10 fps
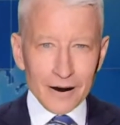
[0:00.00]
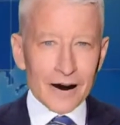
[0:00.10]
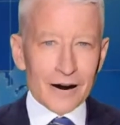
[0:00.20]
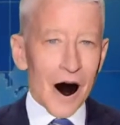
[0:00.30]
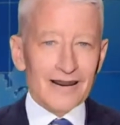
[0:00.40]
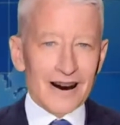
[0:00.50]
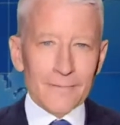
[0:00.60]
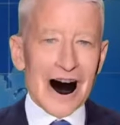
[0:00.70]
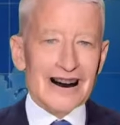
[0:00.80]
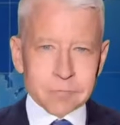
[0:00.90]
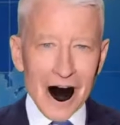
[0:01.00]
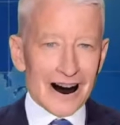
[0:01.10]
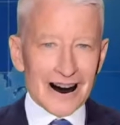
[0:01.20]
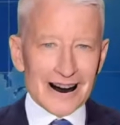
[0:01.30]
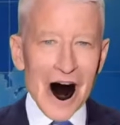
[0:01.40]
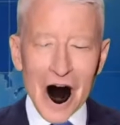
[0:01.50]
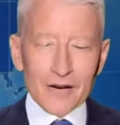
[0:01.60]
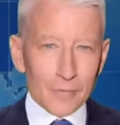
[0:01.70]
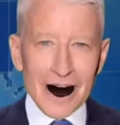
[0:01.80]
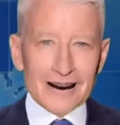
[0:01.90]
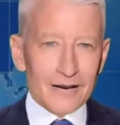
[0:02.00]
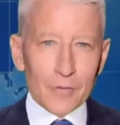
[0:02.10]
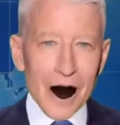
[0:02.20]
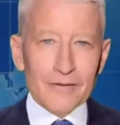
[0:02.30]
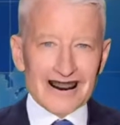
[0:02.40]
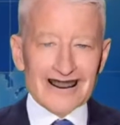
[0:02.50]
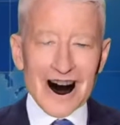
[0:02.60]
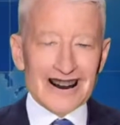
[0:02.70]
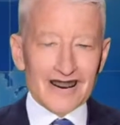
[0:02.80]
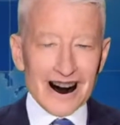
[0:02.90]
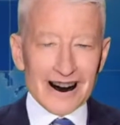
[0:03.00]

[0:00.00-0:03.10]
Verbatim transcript: causing mass panic and outrage throughout the nation.